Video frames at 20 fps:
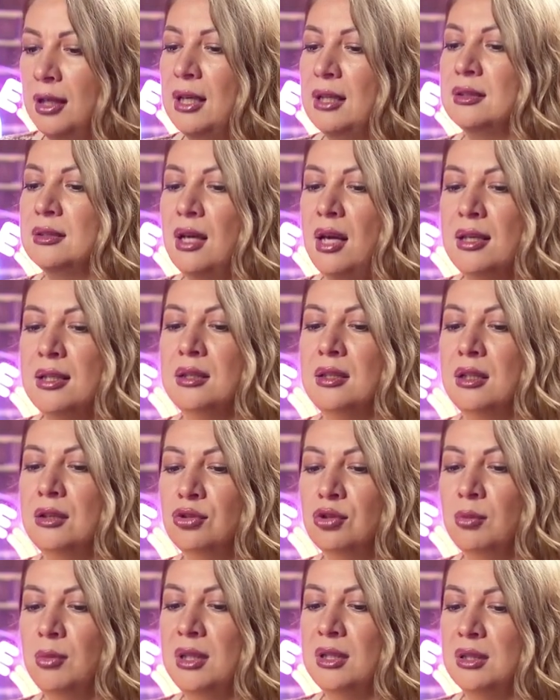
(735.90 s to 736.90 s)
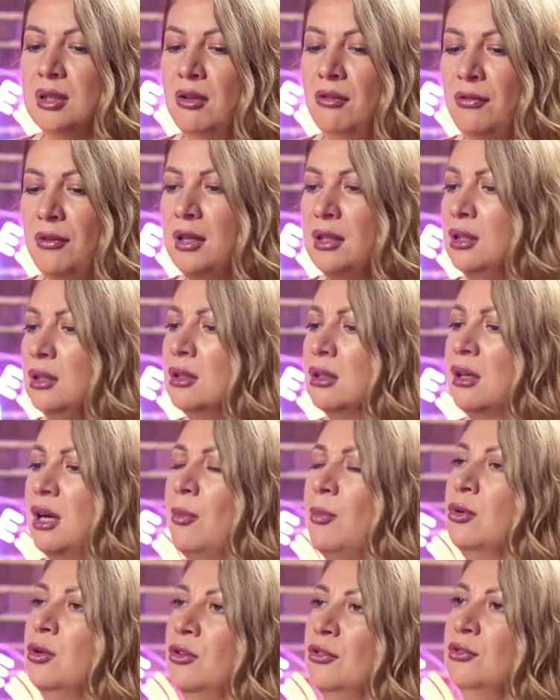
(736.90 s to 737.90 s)
Yes, I said to myself, I need a
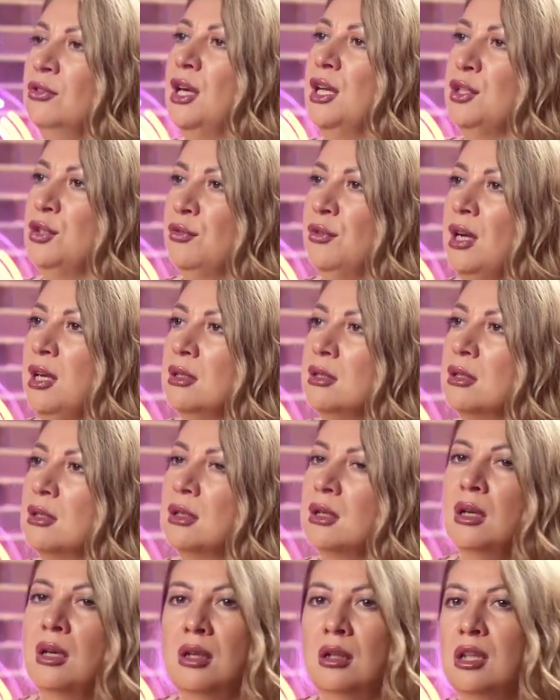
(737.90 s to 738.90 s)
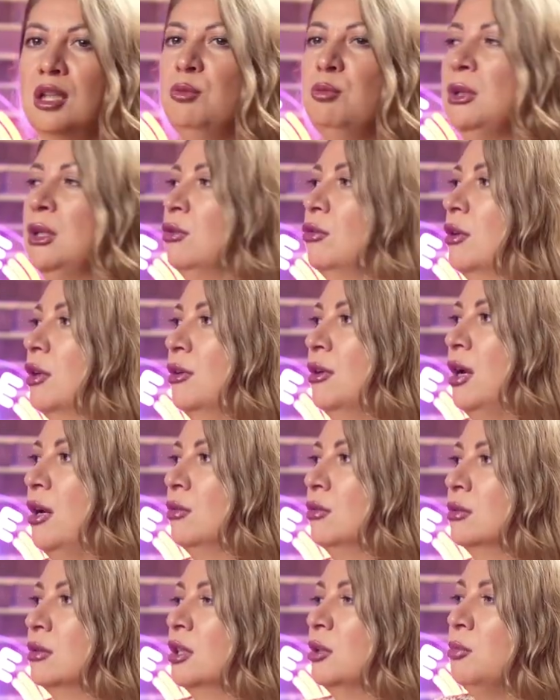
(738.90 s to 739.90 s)
couple of nice friends. Let me look
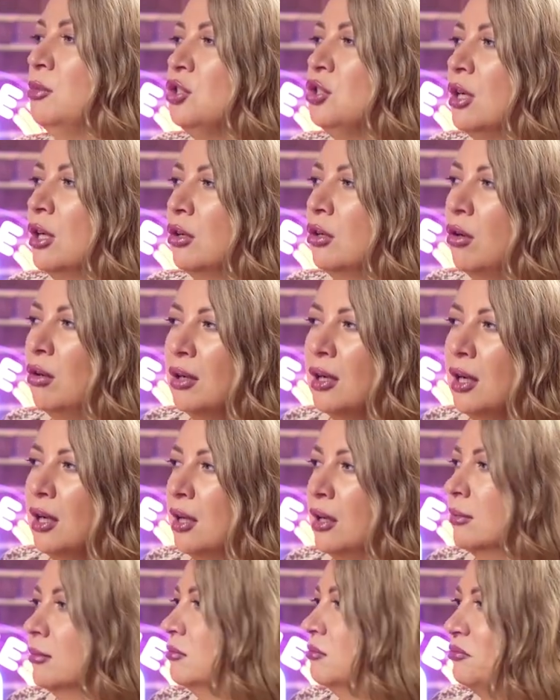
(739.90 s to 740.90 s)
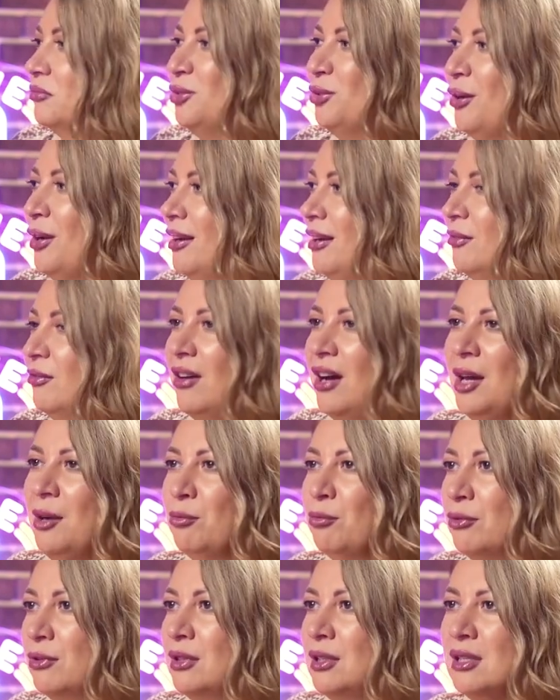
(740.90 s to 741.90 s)
around. Let me check. Okay, do I
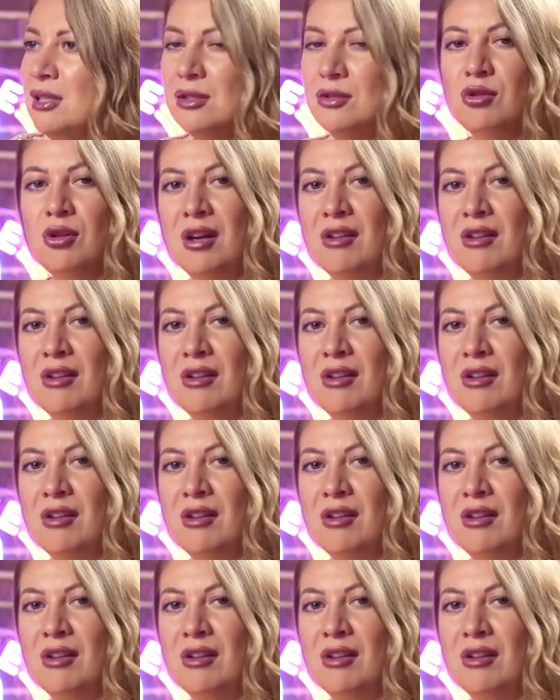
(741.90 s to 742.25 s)
vibe with this?